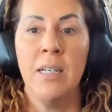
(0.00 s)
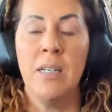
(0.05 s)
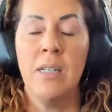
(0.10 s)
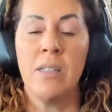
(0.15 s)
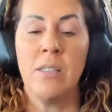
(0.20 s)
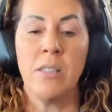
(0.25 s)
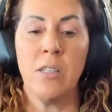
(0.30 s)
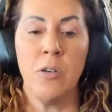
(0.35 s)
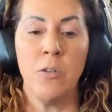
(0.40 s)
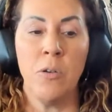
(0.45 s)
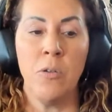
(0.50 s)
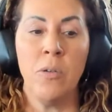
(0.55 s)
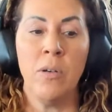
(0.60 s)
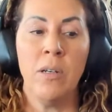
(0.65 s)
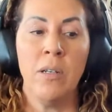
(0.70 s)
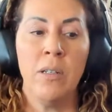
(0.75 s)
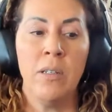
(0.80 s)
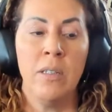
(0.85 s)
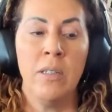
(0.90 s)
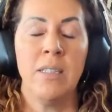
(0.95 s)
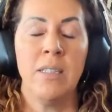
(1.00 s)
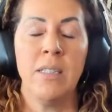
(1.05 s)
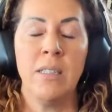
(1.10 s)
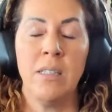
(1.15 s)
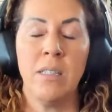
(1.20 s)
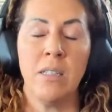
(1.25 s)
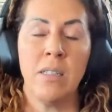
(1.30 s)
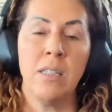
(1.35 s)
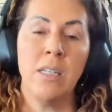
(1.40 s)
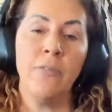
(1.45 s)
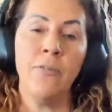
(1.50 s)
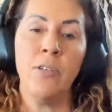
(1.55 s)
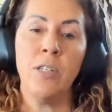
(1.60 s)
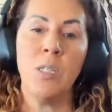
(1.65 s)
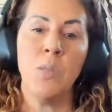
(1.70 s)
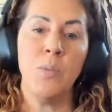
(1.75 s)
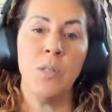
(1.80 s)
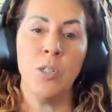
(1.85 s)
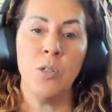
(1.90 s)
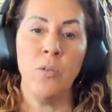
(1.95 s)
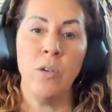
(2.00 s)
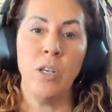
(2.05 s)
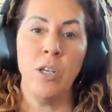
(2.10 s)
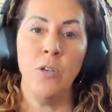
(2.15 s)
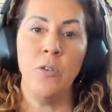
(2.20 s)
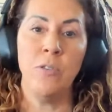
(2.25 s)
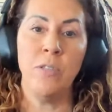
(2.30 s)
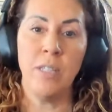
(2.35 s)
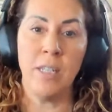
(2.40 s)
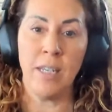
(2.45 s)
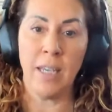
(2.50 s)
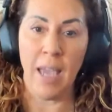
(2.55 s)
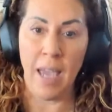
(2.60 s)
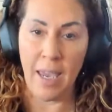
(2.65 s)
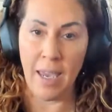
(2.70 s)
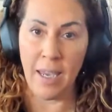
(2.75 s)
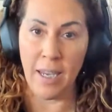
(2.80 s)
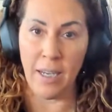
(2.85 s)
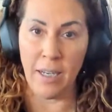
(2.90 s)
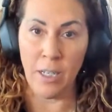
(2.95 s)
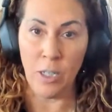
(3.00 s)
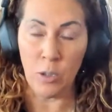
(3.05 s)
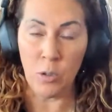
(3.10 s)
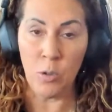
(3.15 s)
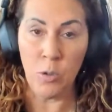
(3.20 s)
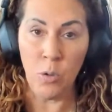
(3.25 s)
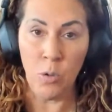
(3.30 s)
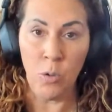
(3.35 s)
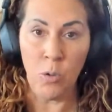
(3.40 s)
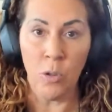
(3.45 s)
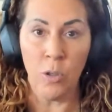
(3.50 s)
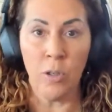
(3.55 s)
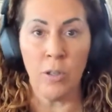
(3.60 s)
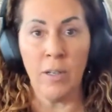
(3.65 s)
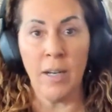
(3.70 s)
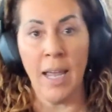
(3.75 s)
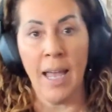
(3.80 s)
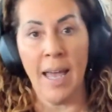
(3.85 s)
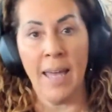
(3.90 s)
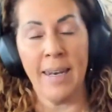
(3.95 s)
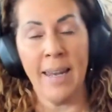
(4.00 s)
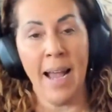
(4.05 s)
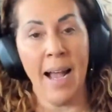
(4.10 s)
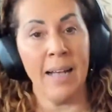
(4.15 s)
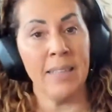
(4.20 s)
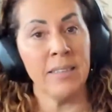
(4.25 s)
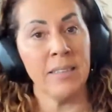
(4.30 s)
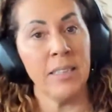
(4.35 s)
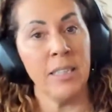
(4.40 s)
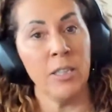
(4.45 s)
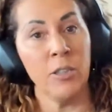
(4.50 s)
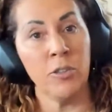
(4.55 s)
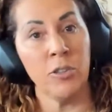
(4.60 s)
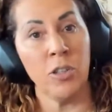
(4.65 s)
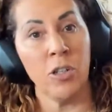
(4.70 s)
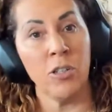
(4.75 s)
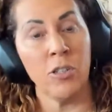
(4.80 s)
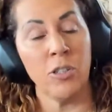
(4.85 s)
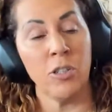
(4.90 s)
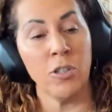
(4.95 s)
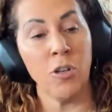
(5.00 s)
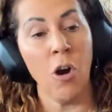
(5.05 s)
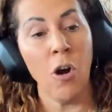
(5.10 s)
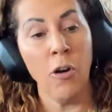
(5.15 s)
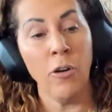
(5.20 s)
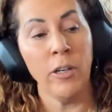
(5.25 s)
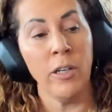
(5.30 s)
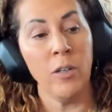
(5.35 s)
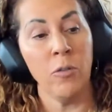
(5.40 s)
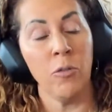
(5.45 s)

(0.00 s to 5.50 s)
So the difference between using a lure and asking your dog to target,